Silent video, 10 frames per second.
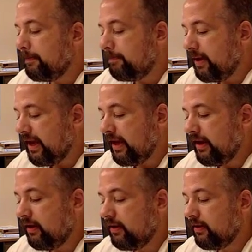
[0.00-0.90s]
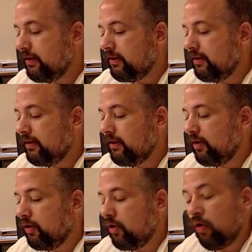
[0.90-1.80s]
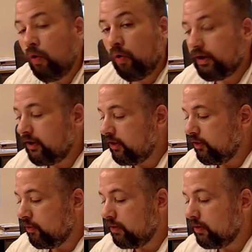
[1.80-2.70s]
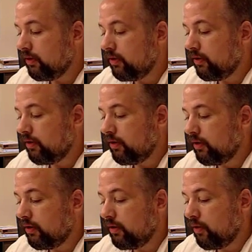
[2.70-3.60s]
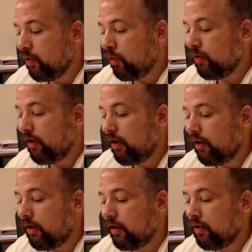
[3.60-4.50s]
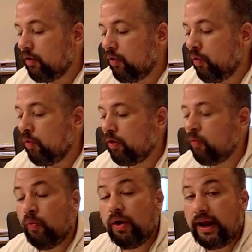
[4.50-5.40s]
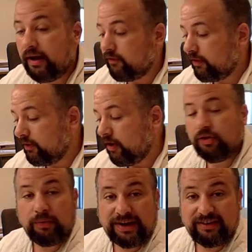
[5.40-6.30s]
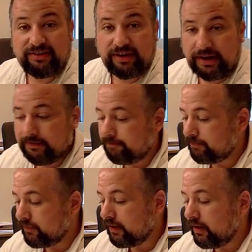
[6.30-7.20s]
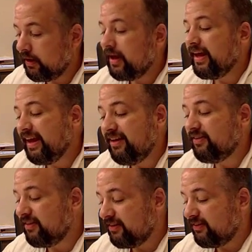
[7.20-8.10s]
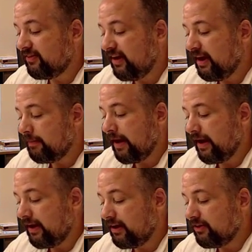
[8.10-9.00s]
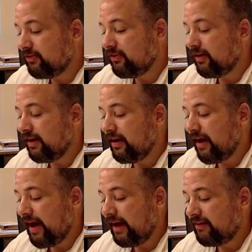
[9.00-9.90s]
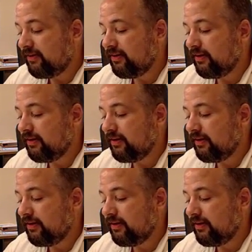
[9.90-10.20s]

P or Q or R or whatever all the way to T is the same as not